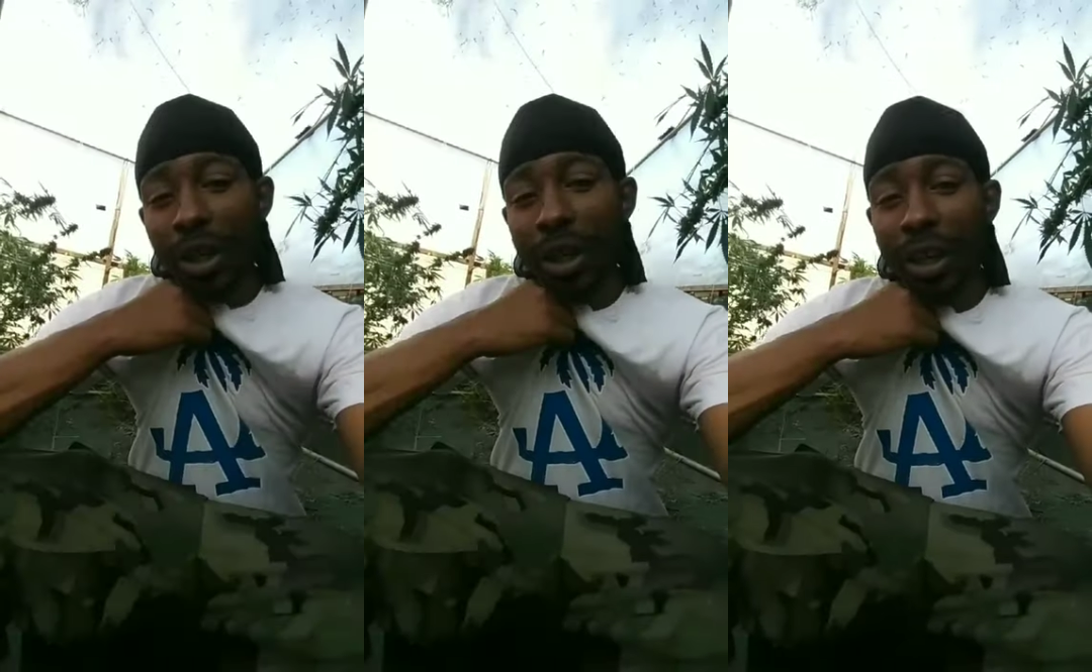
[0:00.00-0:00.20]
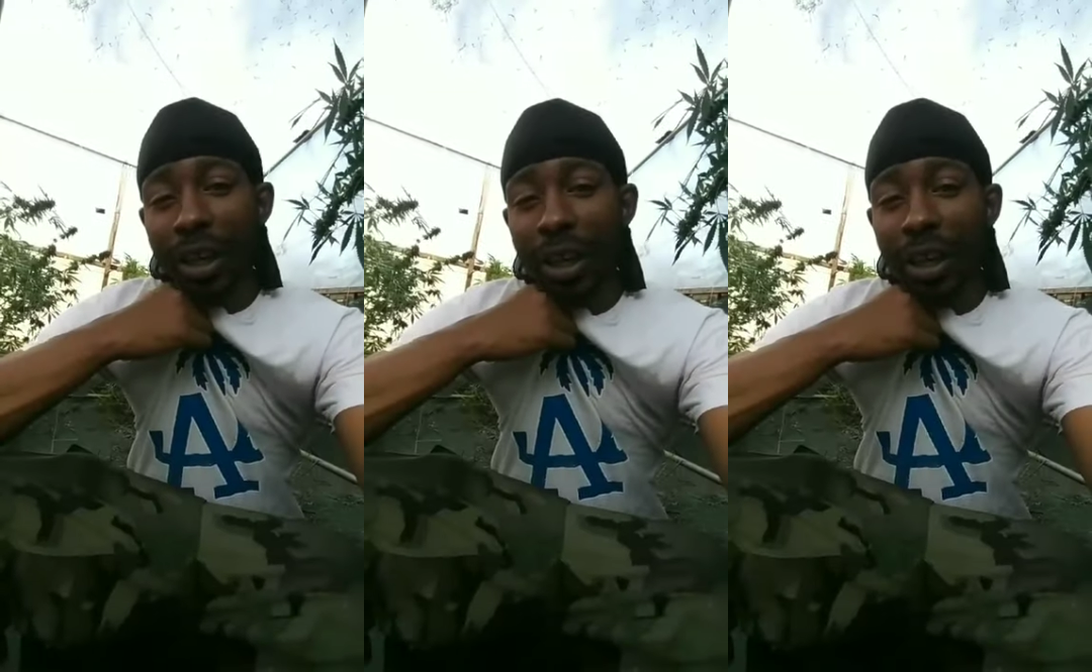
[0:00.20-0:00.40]

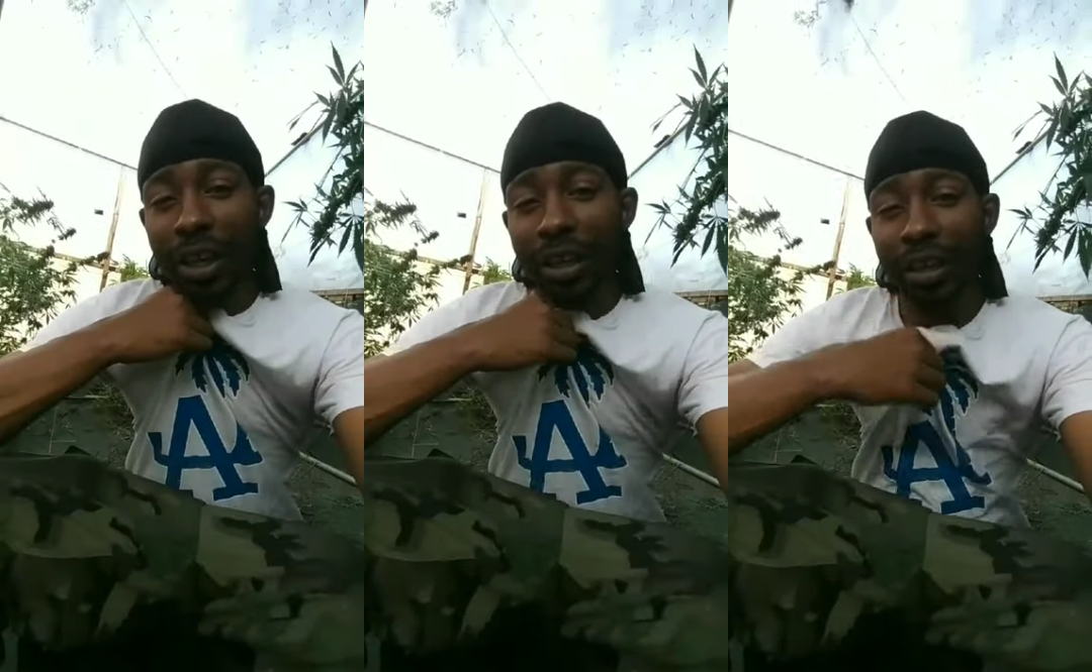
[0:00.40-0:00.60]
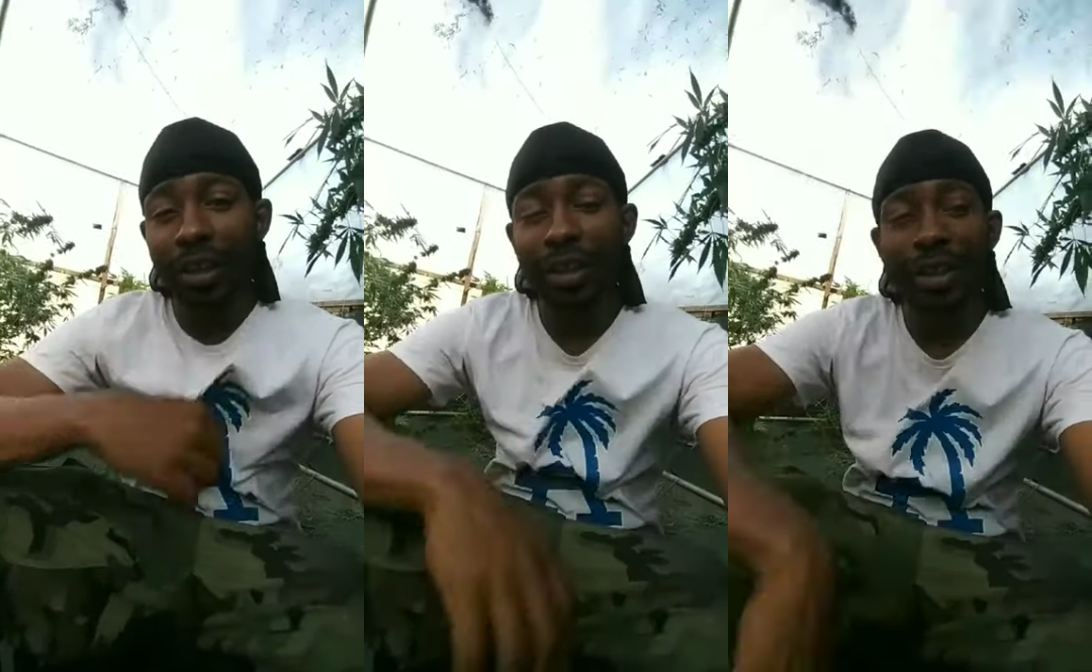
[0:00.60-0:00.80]
LA.
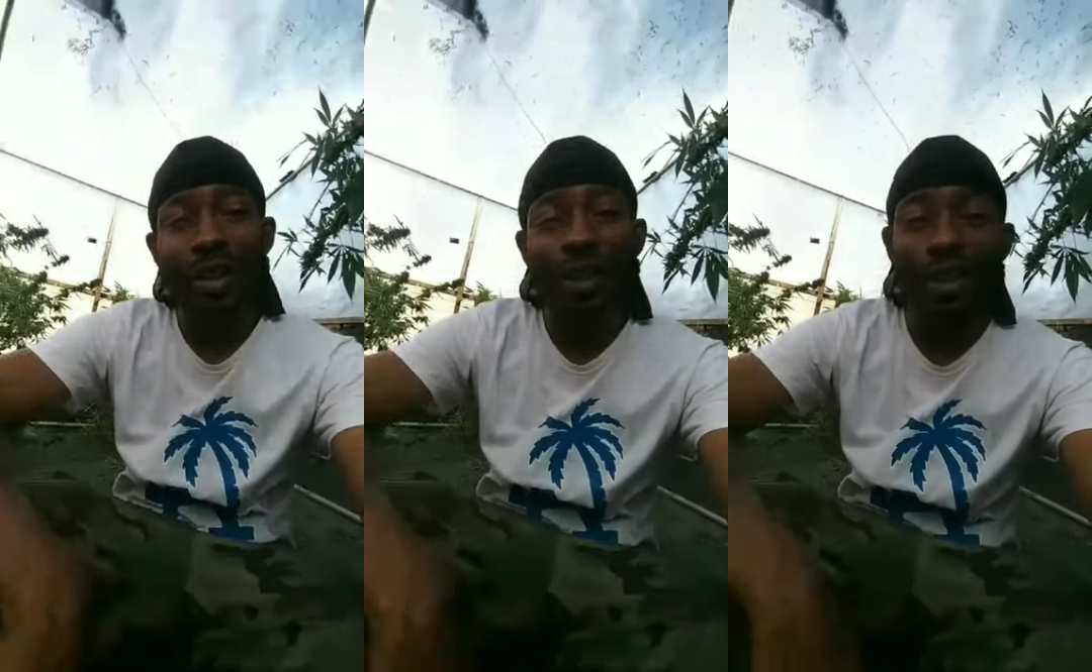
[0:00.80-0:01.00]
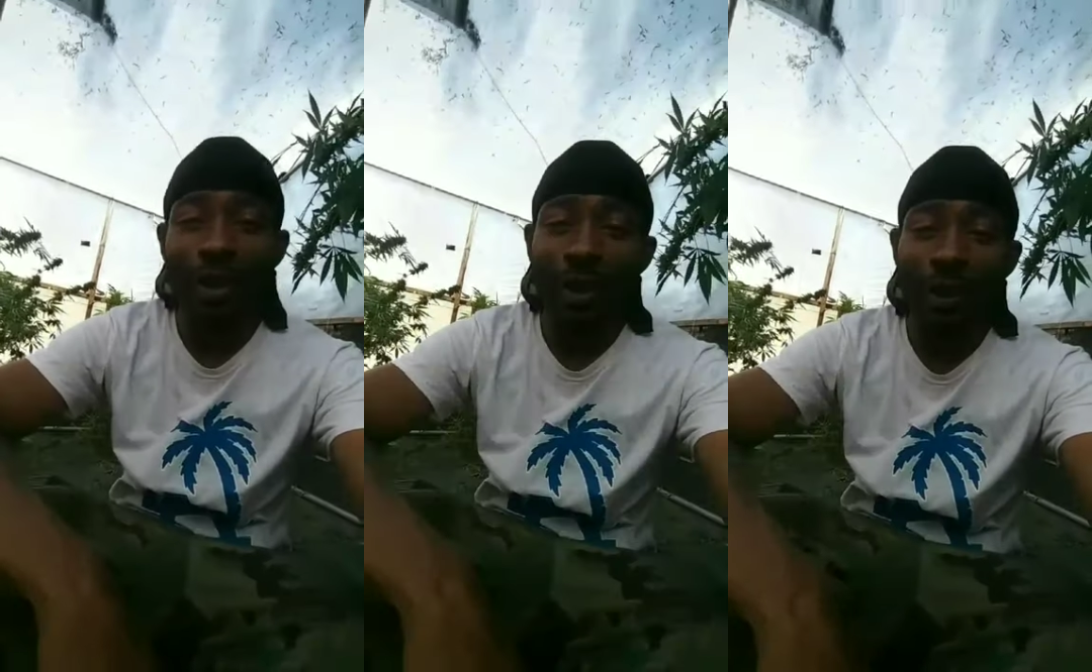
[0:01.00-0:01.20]

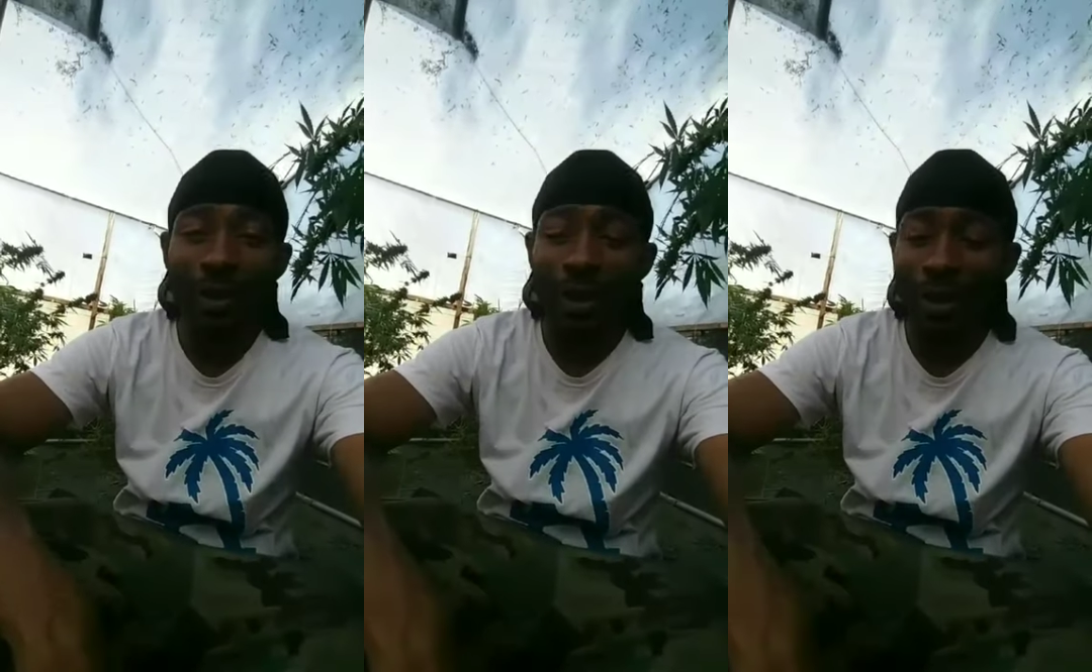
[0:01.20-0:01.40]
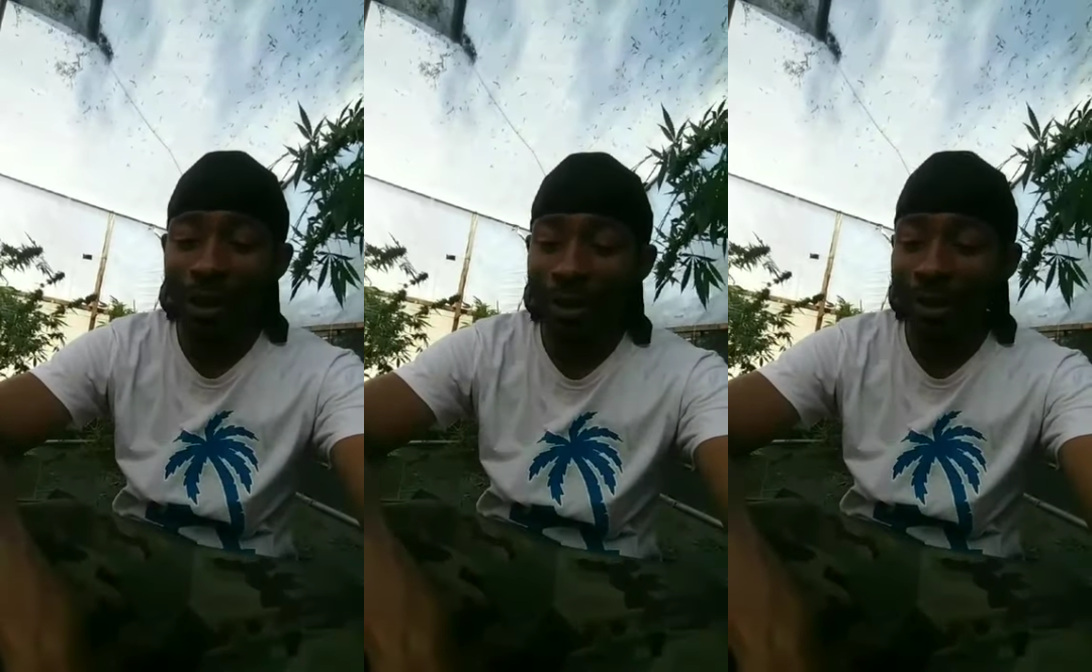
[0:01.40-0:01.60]
You know what
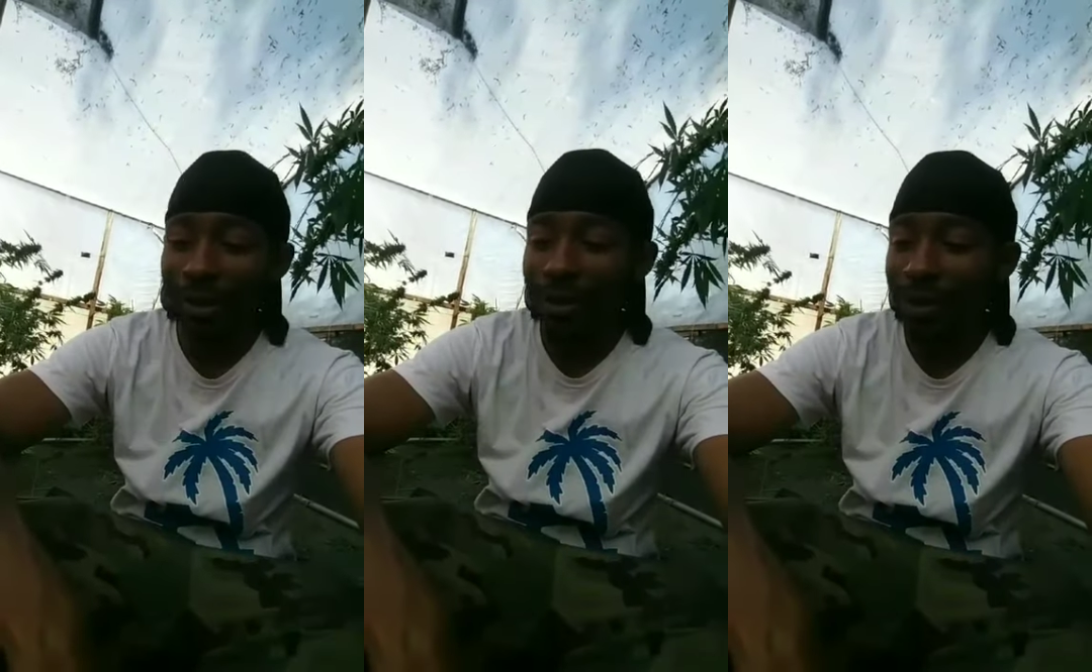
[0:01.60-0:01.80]
it do.